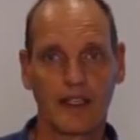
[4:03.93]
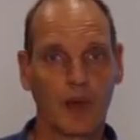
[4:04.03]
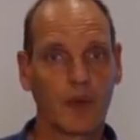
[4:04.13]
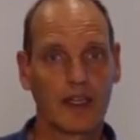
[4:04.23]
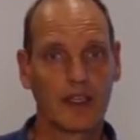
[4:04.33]

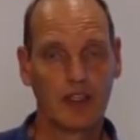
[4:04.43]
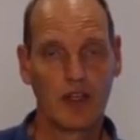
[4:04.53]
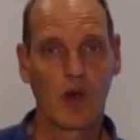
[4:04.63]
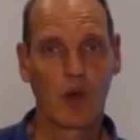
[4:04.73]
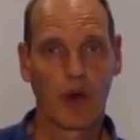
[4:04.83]
We
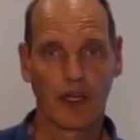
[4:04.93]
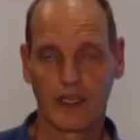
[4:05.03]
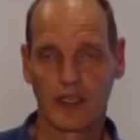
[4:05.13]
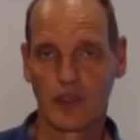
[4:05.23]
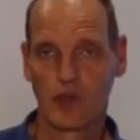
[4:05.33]
know what
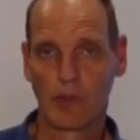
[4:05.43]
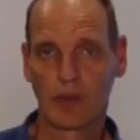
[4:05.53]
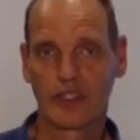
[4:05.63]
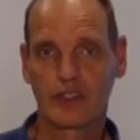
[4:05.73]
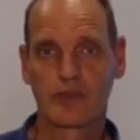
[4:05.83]
a
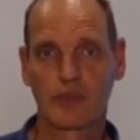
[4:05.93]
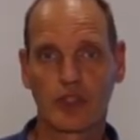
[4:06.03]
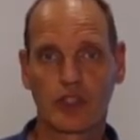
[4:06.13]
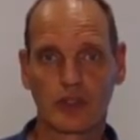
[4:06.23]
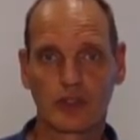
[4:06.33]
normal
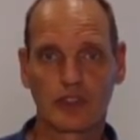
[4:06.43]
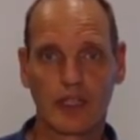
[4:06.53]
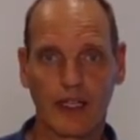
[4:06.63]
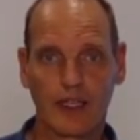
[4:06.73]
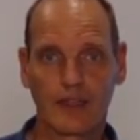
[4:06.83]
distribution looks
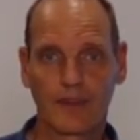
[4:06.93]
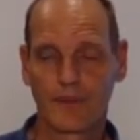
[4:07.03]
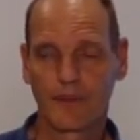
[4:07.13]
like.